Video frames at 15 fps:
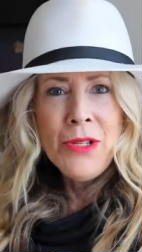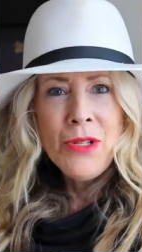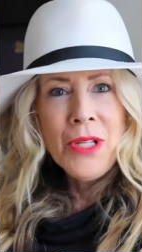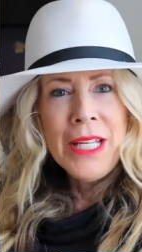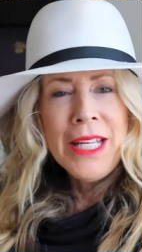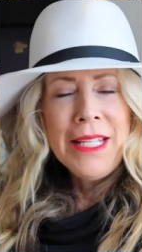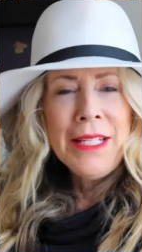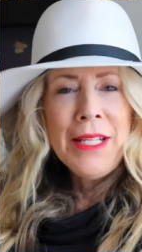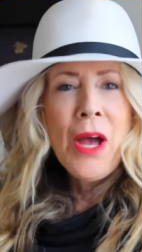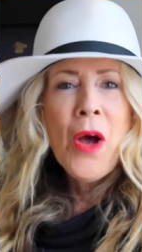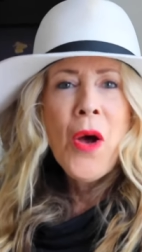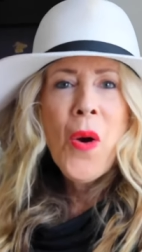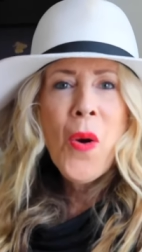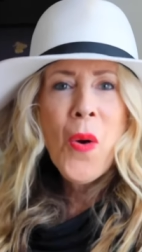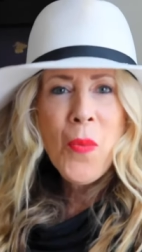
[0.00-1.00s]
Julien.
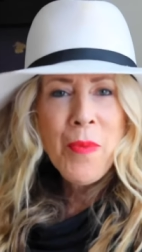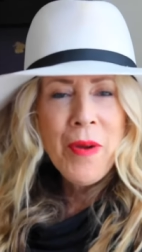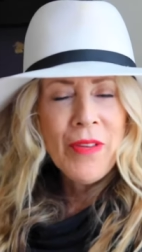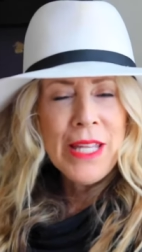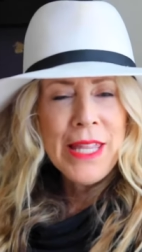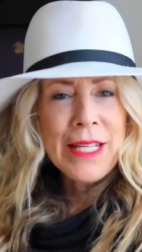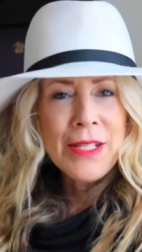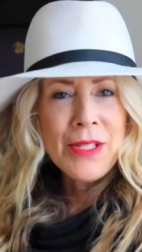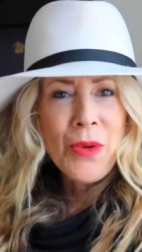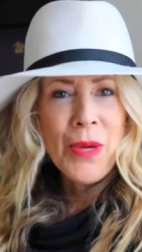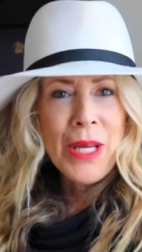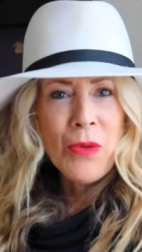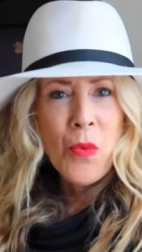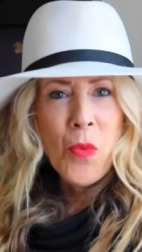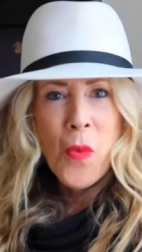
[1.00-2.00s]
Hope everything's
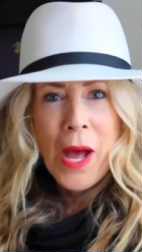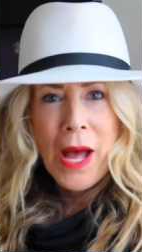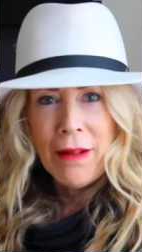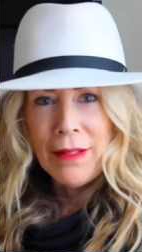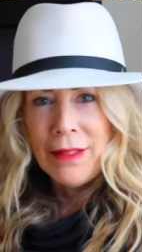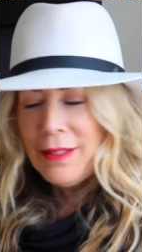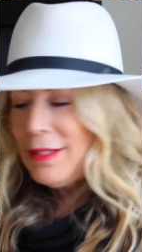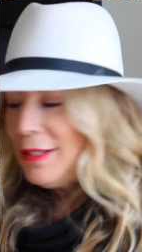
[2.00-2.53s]
going well.